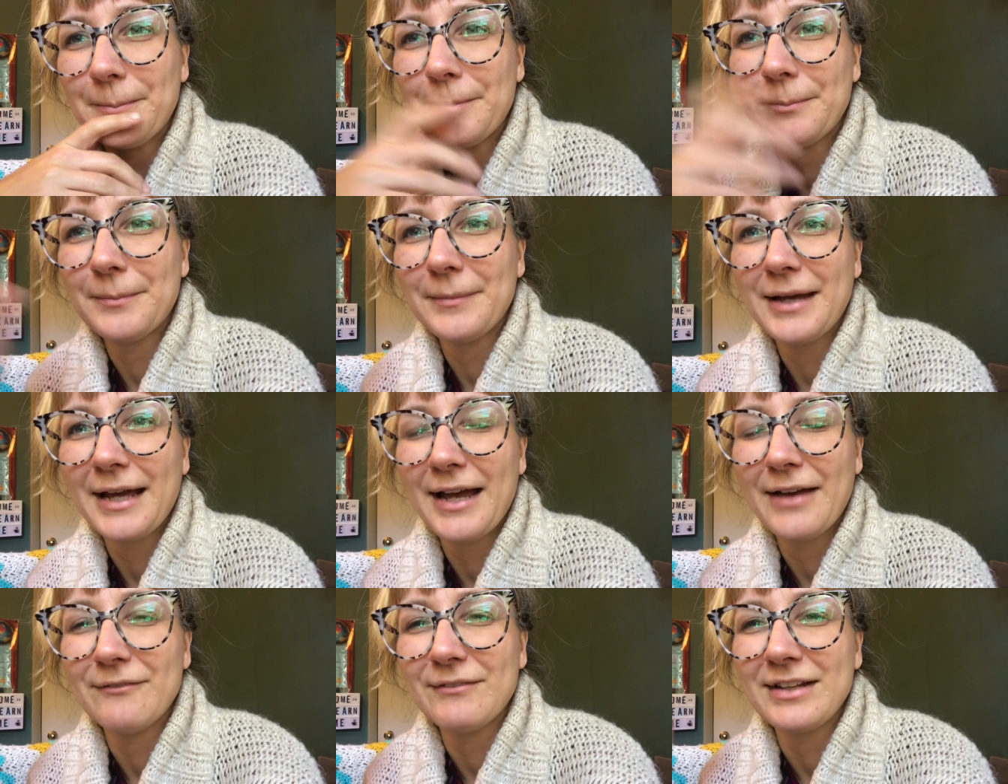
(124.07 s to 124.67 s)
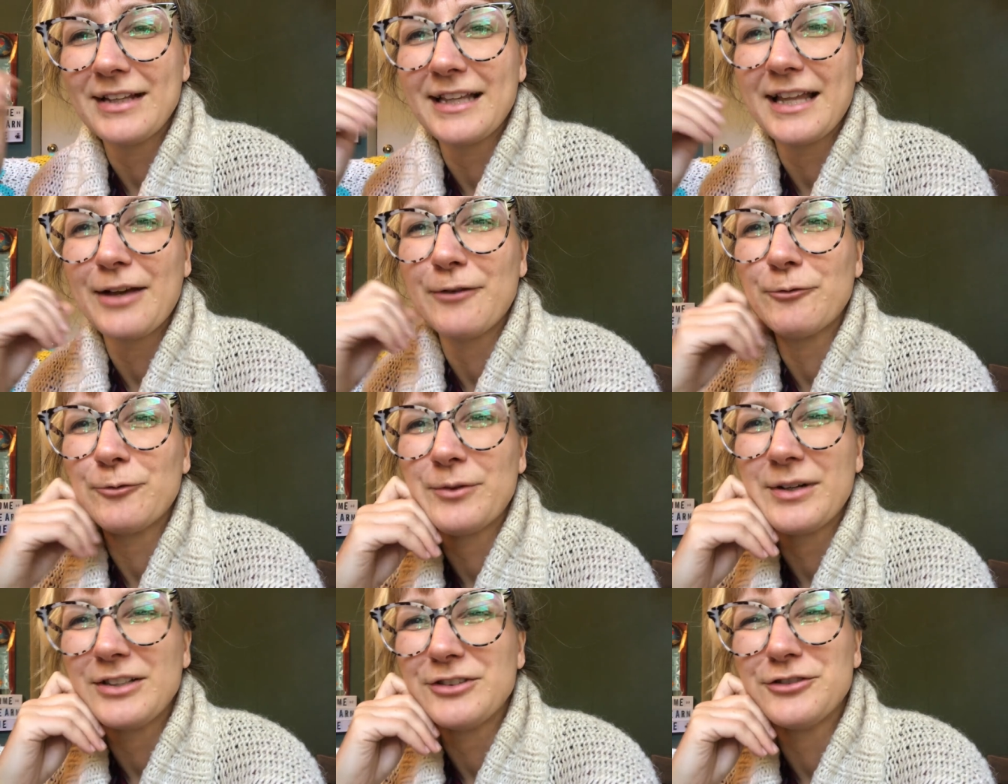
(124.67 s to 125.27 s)
having that
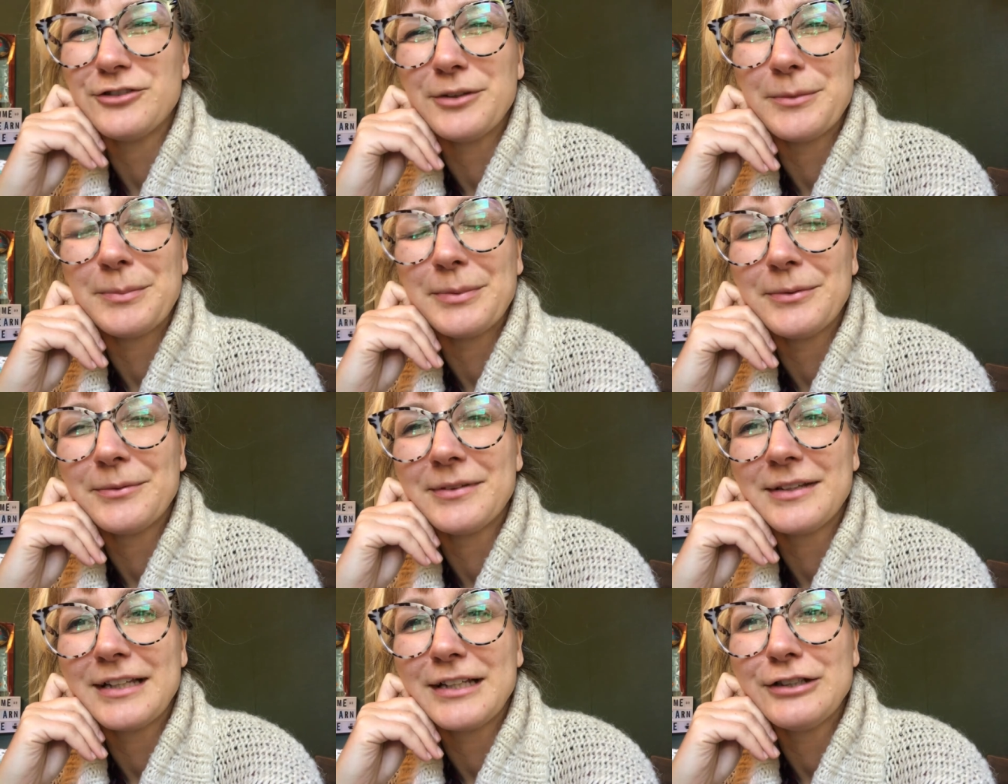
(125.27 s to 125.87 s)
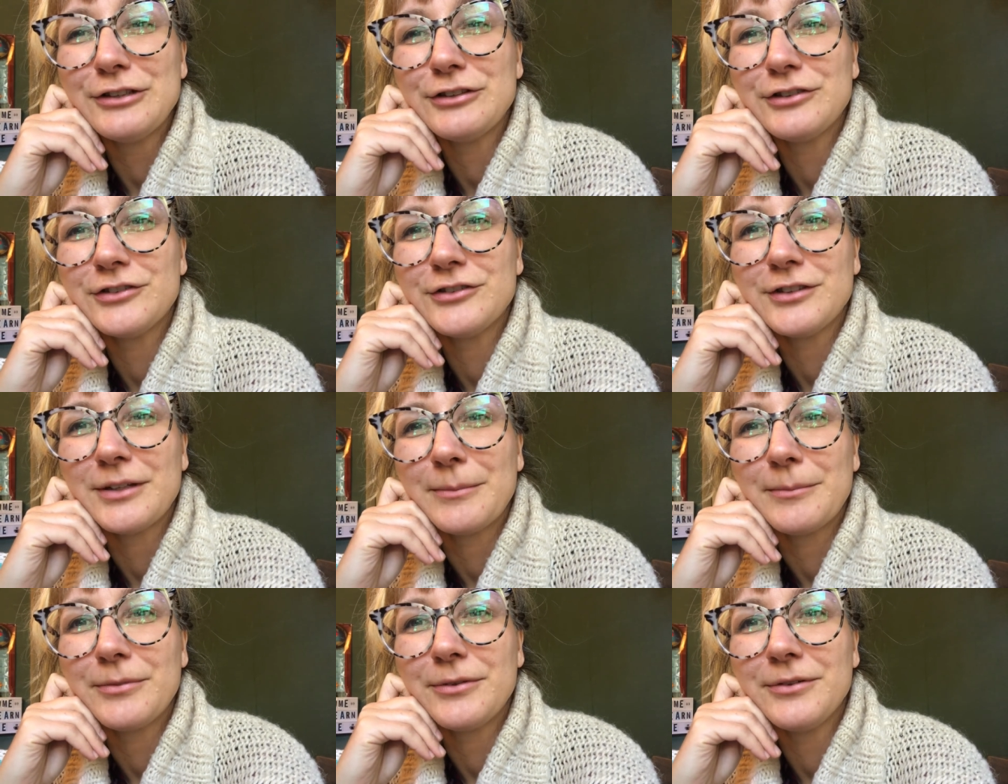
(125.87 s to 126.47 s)
friendship and
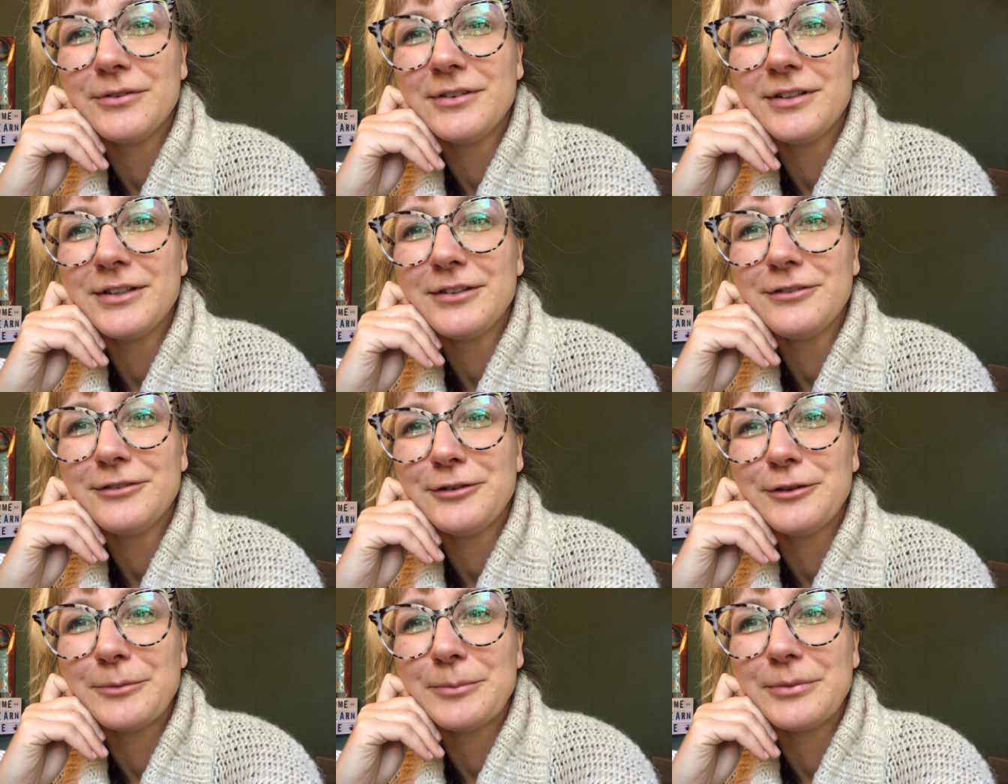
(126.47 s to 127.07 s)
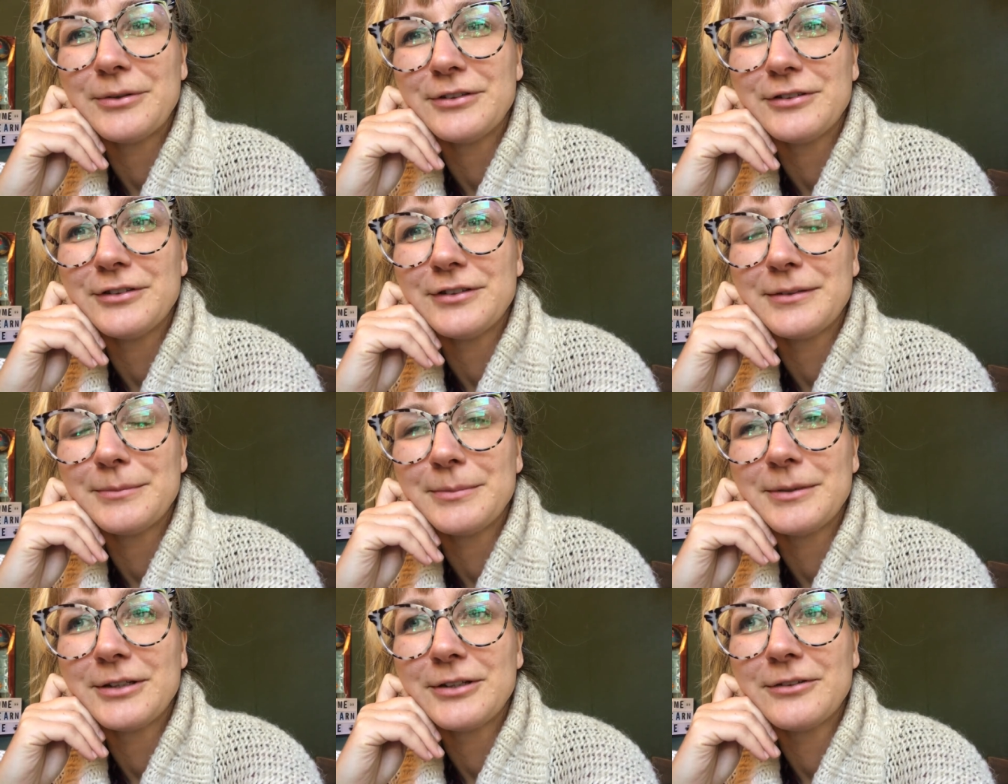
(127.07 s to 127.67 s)
relationship through YouTube, which has
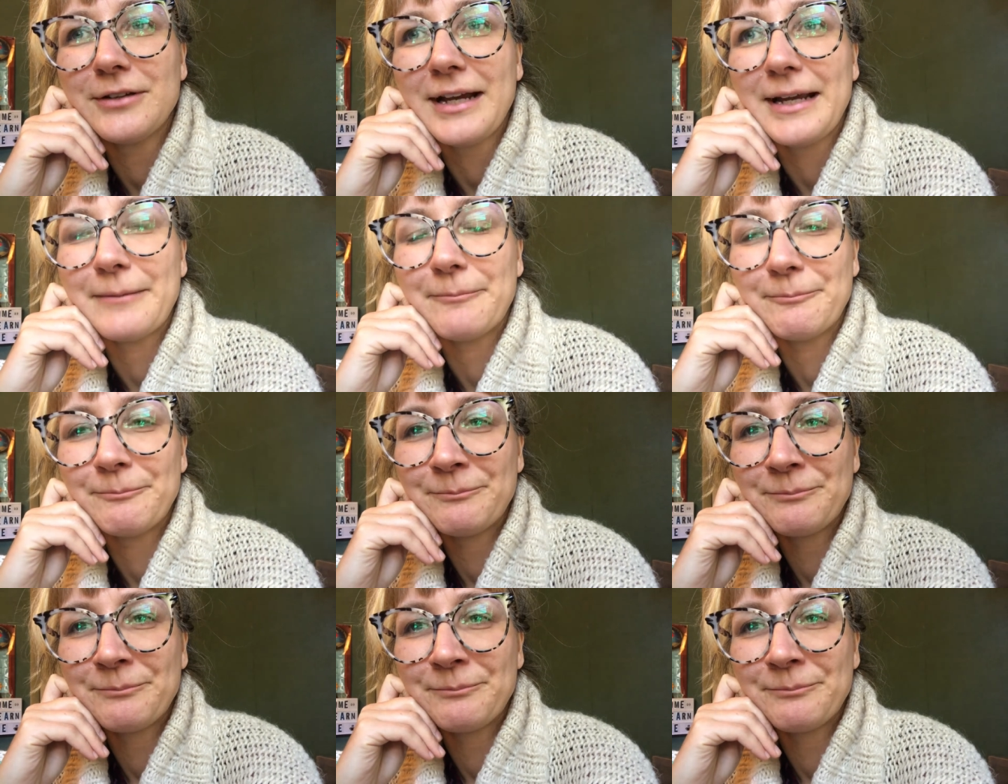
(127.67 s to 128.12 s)
been great.